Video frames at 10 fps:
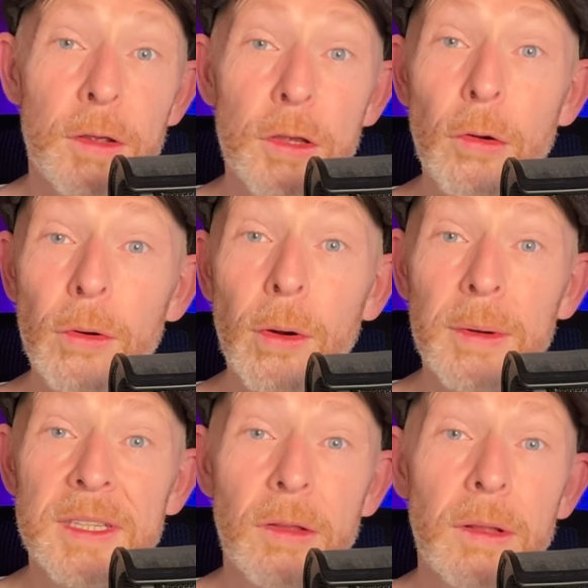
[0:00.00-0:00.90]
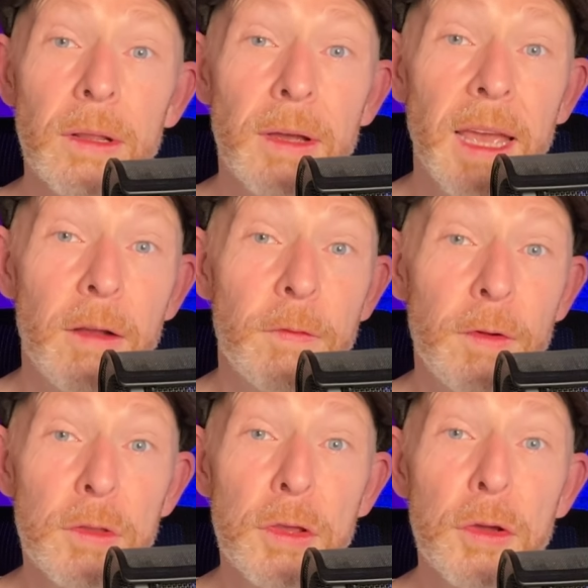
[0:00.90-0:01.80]
You're always on the lookout
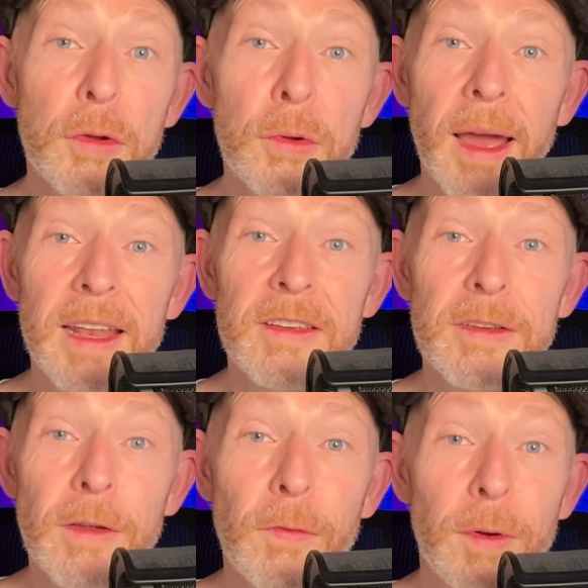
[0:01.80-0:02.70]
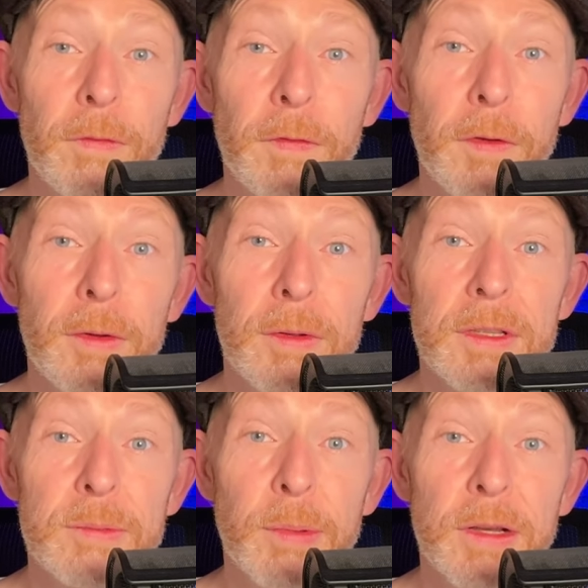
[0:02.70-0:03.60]
for new and different
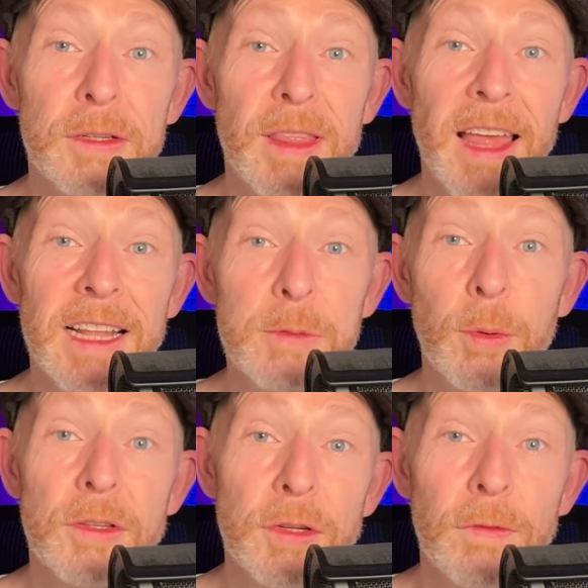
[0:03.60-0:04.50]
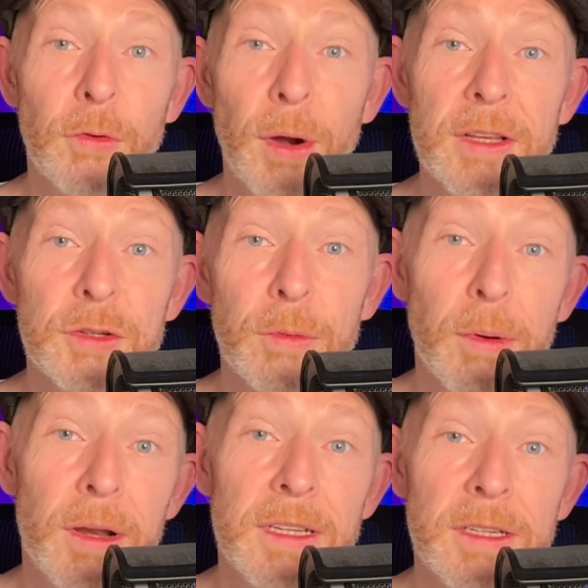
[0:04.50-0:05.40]
foods because that's what you've trained your
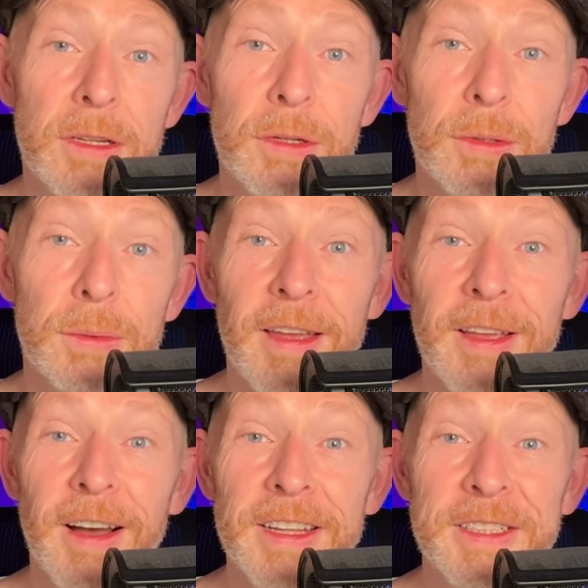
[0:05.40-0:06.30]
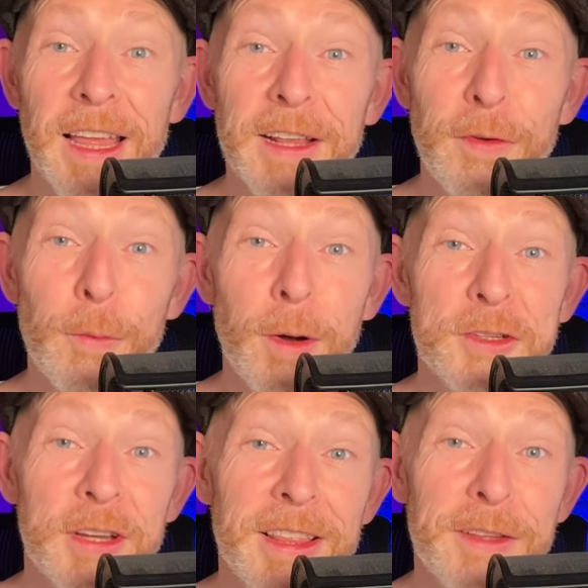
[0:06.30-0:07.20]
body to do. Guys, thanks for
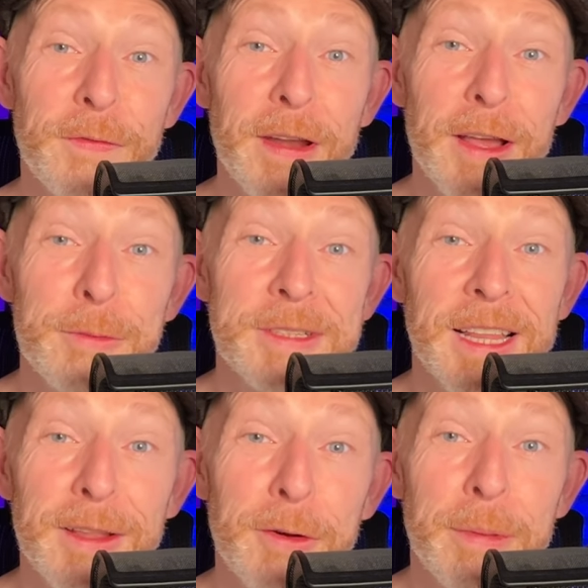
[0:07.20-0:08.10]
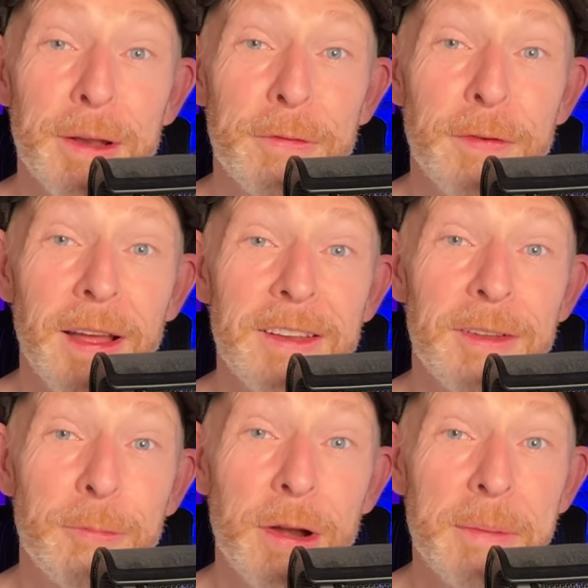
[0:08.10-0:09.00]
watching. This video was a little bit of fun
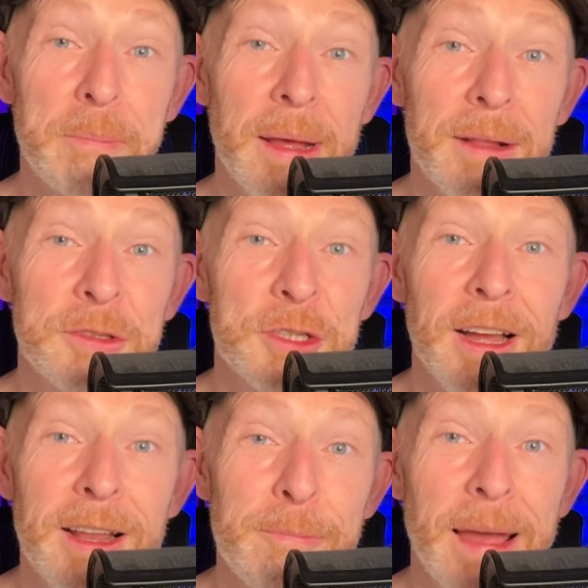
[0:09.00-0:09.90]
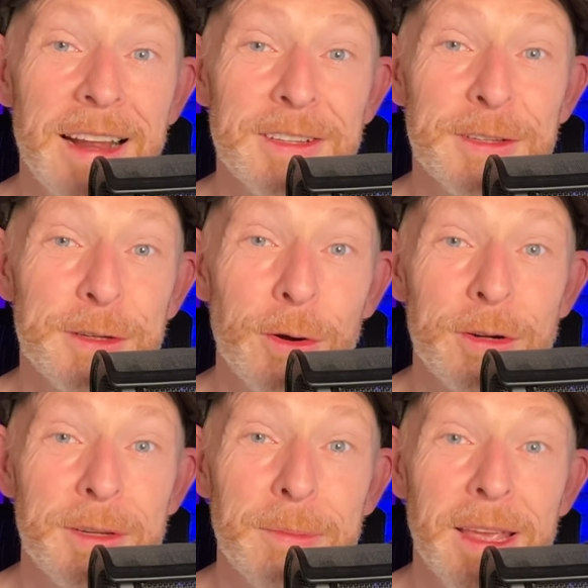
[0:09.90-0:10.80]
to bring Belshine back to
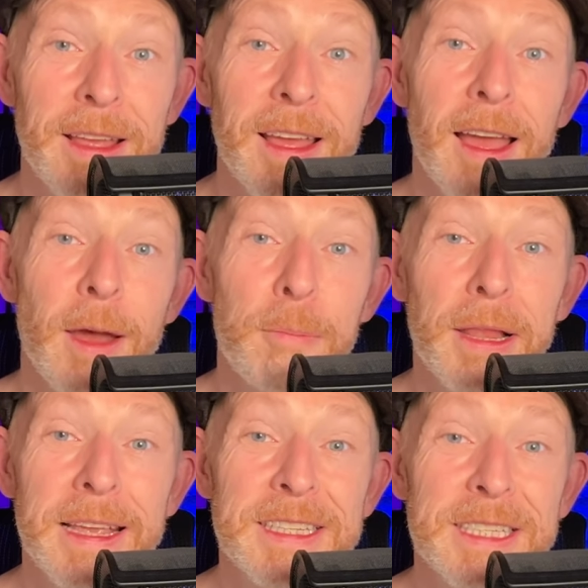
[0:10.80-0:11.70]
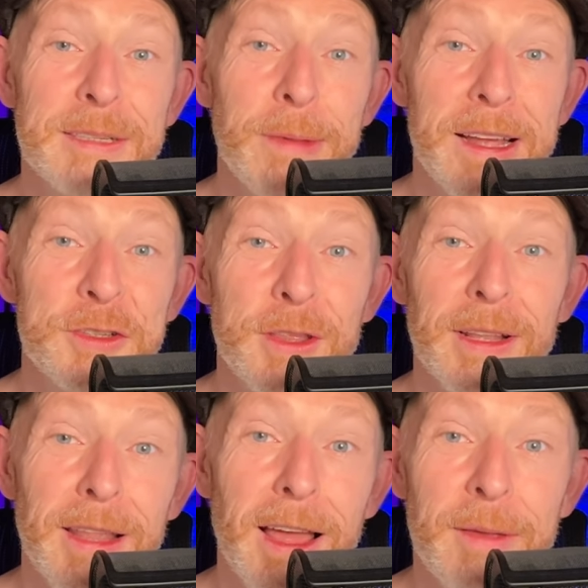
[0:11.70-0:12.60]
talk to me. Please smash the
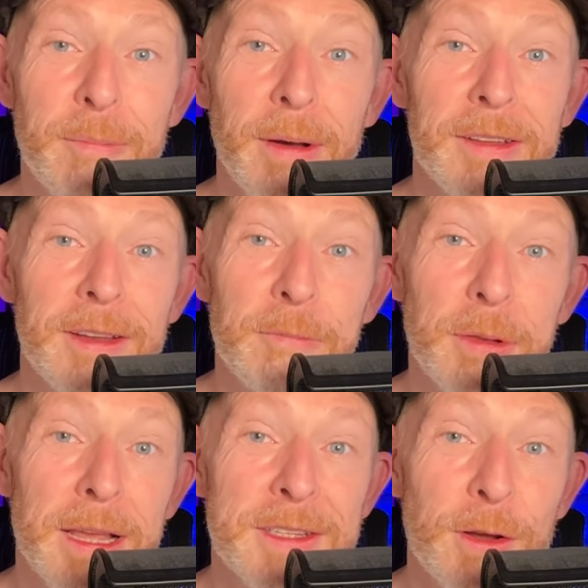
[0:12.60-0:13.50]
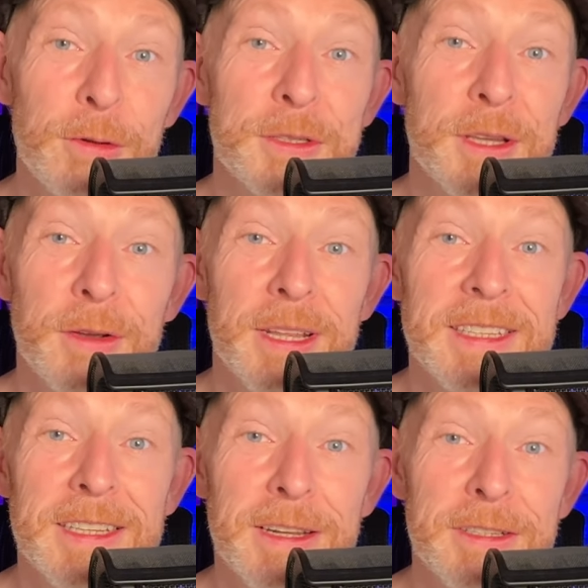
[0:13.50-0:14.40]
like button. Please also
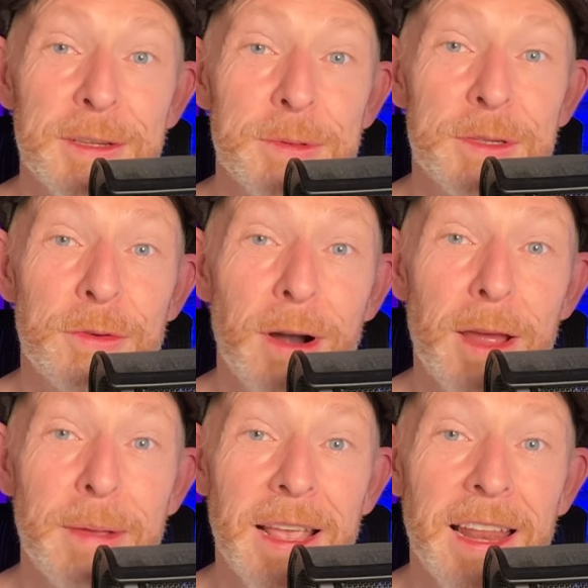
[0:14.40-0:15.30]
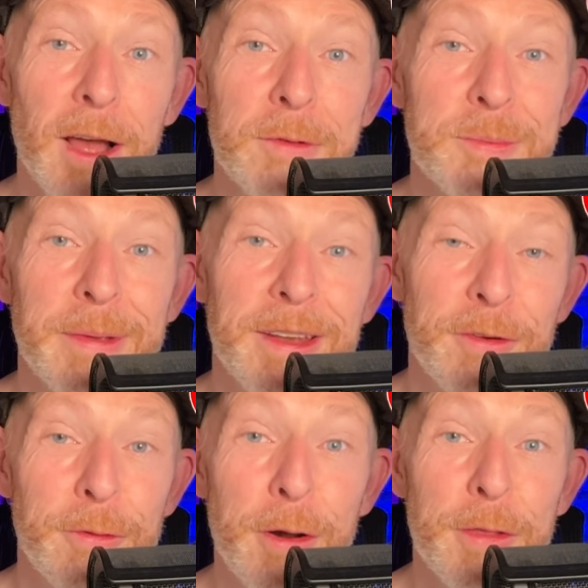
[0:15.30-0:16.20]
consider subscribing. It helps me to
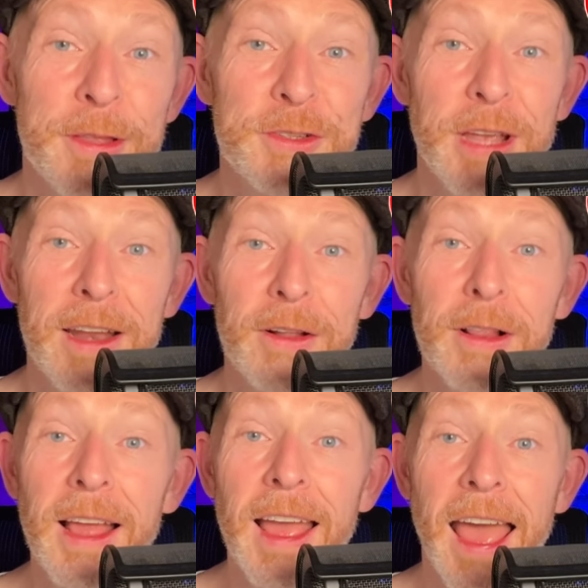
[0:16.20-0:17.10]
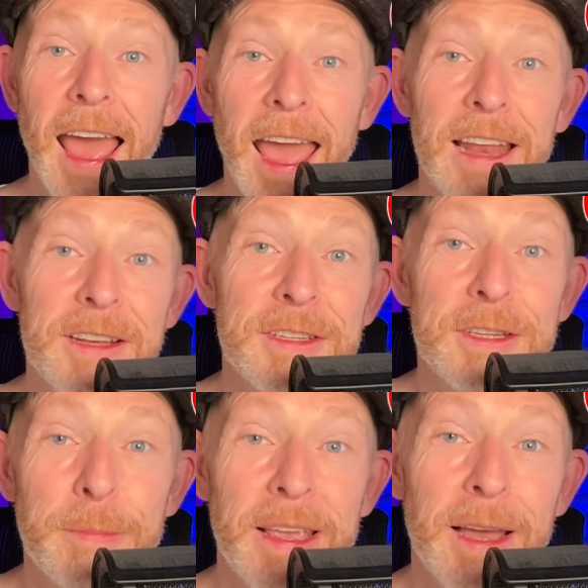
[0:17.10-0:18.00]
grow the channel and
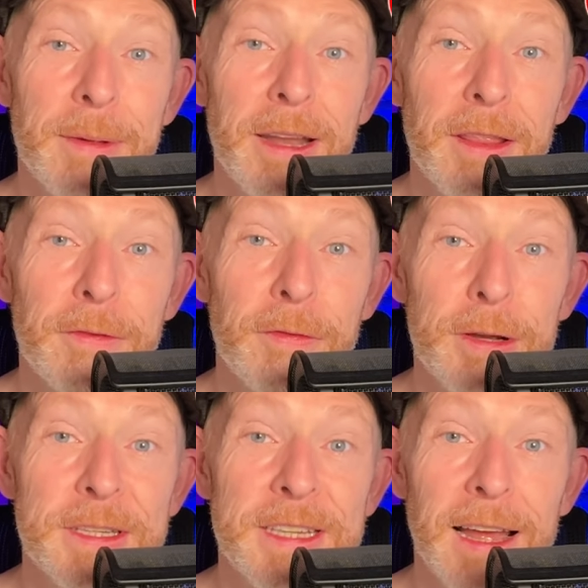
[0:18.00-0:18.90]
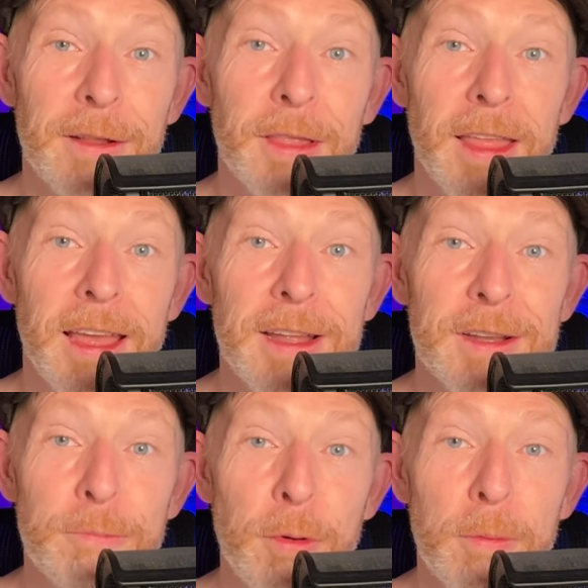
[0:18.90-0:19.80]
to become another voice out there
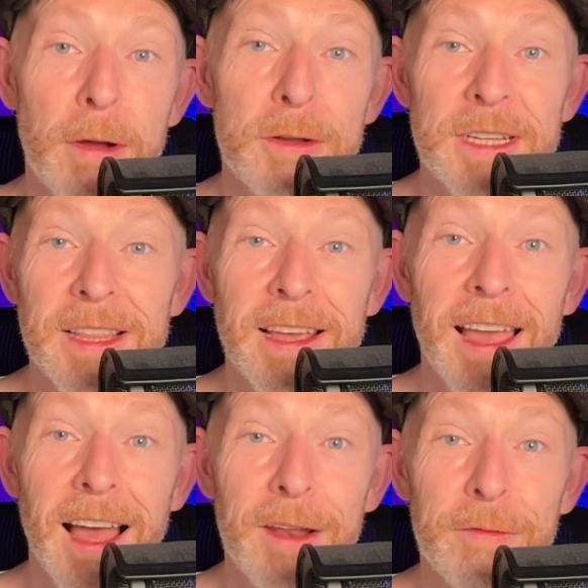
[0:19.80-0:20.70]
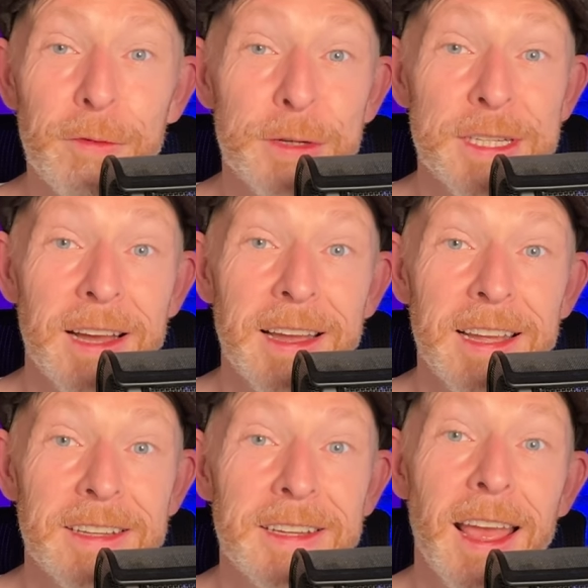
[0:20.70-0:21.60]
promoting the carnivore diet.